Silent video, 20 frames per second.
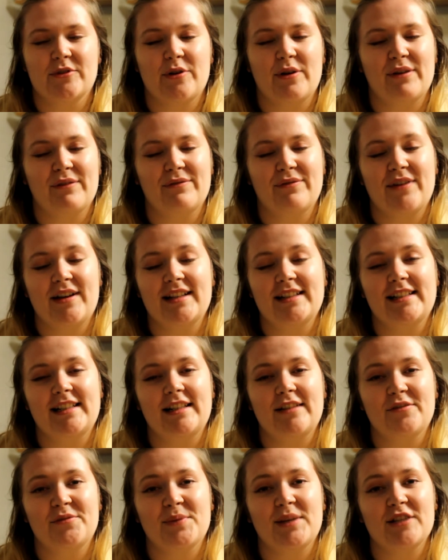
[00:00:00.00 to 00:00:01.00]
So I finally
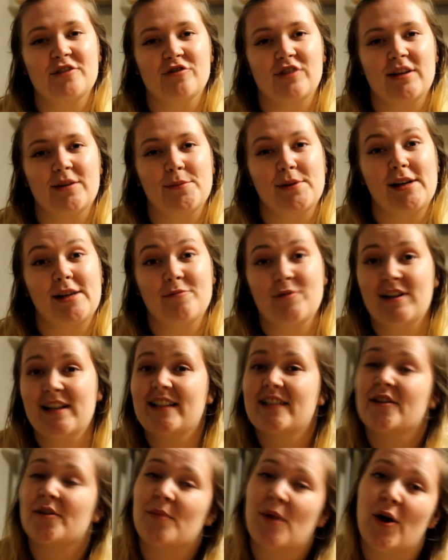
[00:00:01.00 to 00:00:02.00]
lived my dream and I'm ready
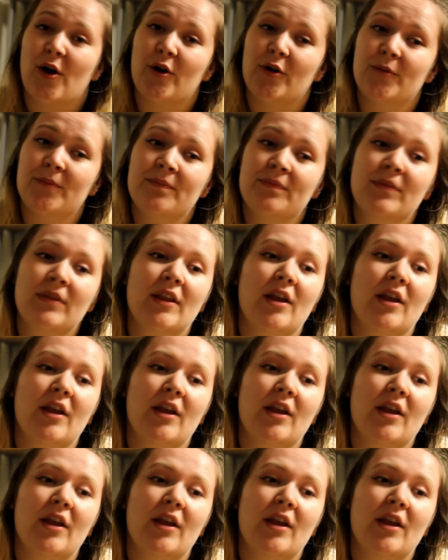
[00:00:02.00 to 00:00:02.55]
to come home.